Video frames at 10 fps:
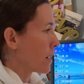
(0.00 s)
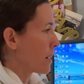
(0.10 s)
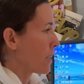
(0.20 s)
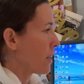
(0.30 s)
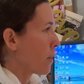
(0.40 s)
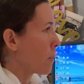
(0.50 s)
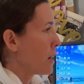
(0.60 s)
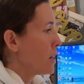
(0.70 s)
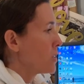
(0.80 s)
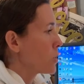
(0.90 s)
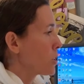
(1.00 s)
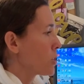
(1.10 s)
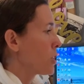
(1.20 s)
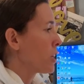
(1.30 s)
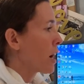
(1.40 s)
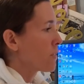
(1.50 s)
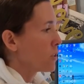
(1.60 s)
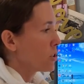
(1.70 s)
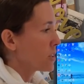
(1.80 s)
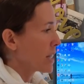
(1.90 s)
Yep. So to turn it off, you
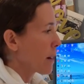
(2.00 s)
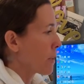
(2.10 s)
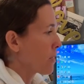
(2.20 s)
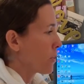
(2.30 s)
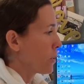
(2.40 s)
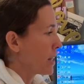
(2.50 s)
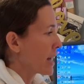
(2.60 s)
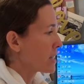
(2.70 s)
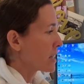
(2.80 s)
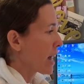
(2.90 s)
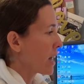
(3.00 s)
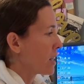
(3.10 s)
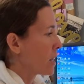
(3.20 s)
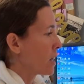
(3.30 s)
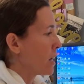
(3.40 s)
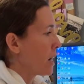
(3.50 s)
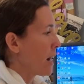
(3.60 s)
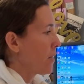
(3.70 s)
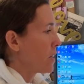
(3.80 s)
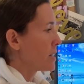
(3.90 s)
just tap on the three dots again,
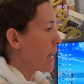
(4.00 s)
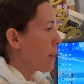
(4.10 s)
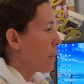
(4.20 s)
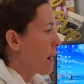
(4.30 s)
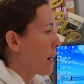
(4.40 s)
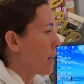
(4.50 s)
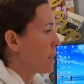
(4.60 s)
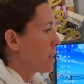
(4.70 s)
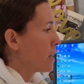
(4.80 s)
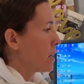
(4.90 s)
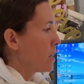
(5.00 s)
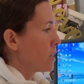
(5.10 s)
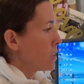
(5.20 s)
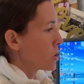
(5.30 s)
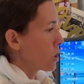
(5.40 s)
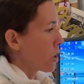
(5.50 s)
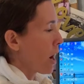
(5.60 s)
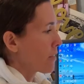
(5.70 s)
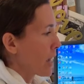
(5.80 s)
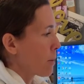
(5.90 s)
and then tap on turn
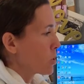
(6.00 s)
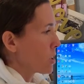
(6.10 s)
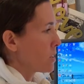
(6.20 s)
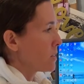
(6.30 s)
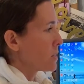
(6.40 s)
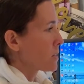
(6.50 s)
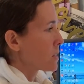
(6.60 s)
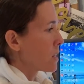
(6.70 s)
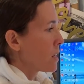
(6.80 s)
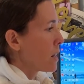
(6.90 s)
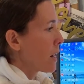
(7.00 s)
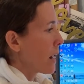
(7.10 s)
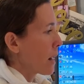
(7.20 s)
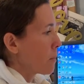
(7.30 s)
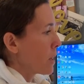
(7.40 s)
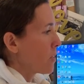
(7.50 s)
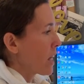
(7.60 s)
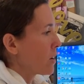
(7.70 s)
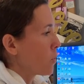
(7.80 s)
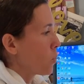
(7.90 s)
off captions. And
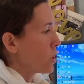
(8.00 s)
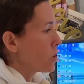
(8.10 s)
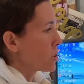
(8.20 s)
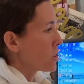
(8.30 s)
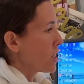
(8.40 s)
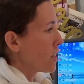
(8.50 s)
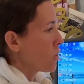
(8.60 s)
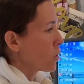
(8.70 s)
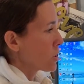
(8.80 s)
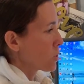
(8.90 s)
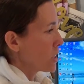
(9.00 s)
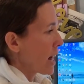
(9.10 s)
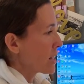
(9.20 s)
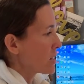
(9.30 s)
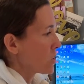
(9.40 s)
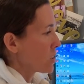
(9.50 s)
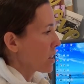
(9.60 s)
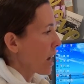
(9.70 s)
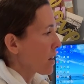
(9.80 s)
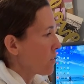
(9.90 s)
then when you're in those three dots, there's a
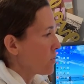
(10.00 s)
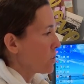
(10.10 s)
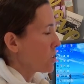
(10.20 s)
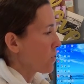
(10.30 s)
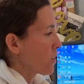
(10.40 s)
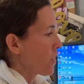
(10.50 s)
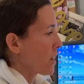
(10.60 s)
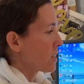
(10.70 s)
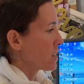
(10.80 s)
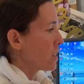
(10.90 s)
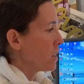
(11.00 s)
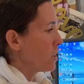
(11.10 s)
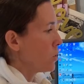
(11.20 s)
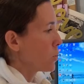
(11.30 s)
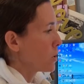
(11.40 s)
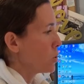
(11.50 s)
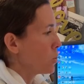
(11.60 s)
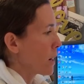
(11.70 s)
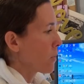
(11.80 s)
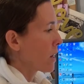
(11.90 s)
lot of different things that you can do
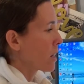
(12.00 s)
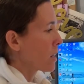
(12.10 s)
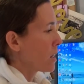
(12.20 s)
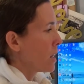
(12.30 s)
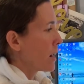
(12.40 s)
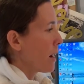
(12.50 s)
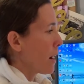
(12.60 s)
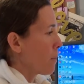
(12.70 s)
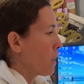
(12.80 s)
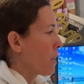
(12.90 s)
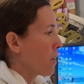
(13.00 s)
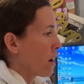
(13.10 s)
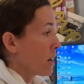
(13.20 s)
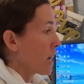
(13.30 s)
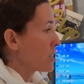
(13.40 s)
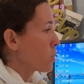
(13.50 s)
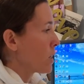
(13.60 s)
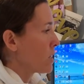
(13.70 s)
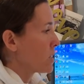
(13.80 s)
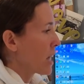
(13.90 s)
down there. A nice one
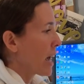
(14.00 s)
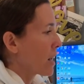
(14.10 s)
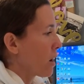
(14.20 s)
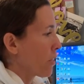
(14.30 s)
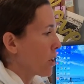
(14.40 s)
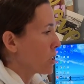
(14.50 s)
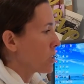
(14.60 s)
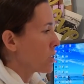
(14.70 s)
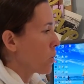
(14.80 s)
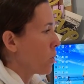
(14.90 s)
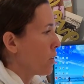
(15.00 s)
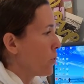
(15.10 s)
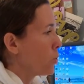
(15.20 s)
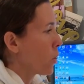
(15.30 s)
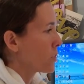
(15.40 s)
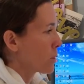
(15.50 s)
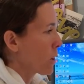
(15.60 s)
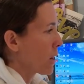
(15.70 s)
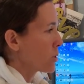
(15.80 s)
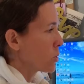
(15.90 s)
is add others. So if you know of someone
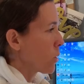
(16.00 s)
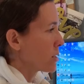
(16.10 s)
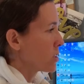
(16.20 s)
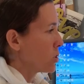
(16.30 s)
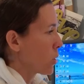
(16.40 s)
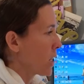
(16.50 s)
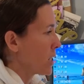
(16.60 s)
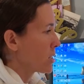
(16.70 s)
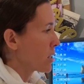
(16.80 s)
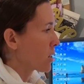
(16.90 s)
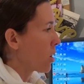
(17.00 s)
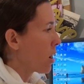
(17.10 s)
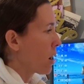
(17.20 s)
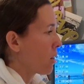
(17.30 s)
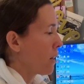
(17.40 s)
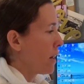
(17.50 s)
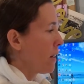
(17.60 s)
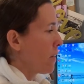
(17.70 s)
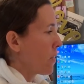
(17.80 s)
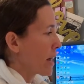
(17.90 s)
else who wants to join into the call,
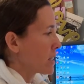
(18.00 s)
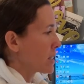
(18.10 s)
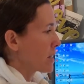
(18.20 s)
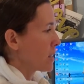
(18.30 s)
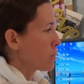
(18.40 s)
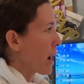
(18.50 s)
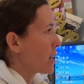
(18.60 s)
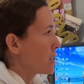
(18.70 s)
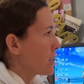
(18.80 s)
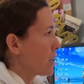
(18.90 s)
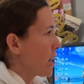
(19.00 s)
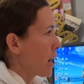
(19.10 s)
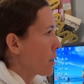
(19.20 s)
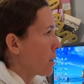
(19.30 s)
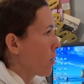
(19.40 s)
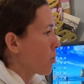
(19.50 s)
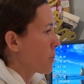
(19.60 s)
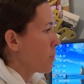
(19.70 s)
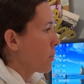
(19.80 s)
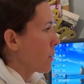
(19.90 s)
that's the spot to add other
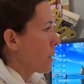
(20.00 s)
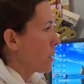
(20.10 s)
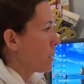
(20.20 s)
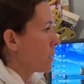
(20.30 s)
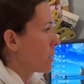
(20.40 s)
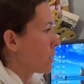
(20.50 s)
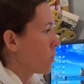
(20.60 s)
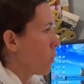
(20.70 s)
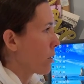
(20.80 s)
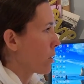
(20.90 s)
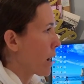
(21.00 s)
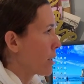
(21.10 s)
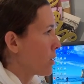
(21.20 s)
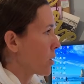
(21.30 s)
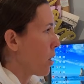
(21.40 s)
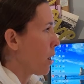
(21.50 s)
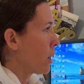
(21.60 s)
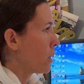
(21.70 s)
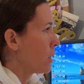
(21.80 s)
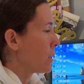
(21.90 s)
people in while you're on your
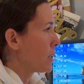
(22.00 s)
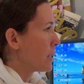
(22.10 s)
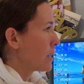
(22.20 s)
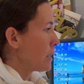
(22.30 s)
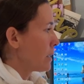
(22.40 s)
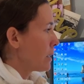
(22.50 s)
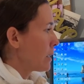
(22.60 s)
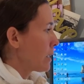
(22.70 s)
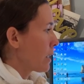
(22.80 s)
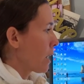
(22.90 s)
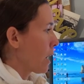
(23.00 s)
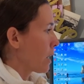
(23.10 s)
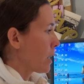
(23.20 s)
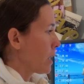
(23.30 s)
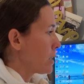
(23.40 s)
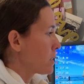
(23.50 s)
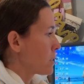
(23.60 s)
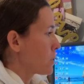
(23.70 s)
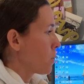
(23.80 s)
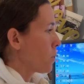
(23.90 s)
call. All right.
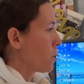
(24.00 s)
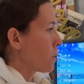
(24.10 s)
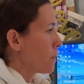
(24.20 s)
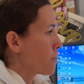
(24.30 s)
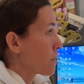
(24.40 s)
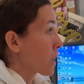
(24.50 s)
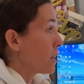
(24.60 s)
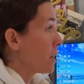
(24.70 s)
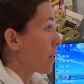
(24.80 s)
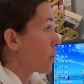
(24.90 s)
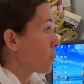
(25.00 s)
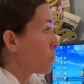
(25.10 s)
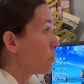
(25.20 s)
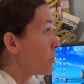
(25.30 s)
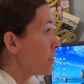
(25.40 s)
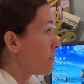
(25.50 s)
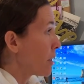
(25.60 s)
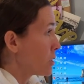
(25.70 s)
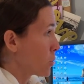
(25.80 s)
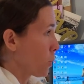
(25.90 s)
So another really
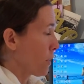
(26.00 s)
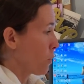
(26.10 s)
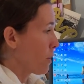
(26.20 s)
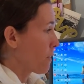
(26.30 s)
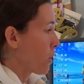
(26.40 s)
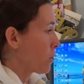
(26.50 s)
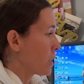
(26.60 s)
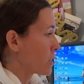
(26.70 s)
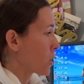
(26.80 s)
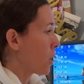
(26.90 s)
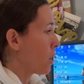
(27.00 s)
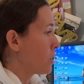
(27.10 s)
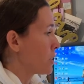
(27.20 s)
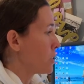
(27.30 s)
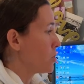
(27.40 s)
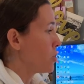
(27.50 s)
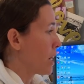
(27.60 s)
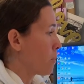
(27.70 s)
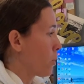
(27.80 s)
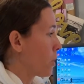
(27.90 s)
fun tool that we found called
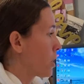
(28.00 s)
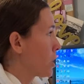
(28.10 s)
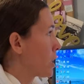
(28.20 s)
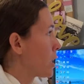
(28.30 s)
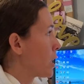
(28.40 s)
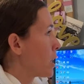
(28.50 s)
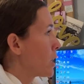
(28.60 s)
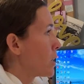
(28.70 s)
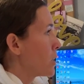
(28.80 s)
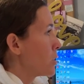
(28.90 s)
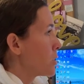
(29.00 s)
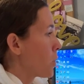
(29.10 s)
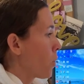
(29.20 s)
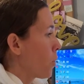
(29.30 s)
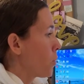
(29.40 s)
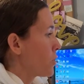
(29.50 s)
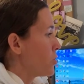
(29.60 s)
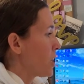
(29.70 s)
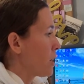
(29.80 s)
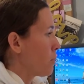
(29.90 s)
Jamboard. So with
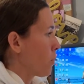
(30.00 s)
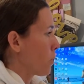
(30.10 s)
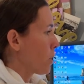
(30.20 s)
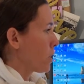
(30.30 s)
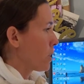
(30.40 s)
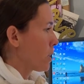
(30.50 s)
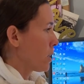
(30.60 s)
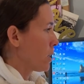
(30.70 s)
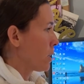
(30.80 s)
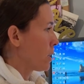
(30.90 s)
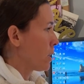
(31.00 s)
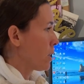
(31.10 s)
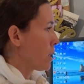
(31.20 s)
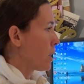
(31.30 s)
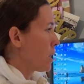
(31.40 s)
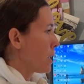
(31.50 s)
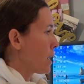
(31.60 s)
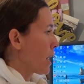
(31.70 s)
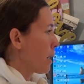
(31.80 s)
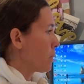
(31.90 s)
Jamboard,
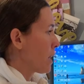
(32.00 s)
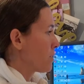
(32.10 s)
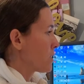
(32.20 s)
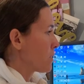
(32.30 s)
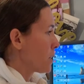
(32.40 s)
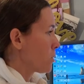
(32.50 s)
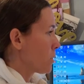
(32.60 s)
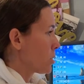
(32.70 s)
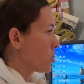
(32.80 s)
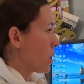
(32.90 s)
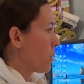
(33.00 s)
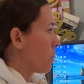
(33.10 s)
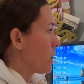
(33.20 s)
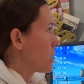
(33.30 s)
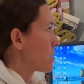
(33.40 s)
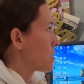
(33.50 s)
I'm gonna have to find where the chat went.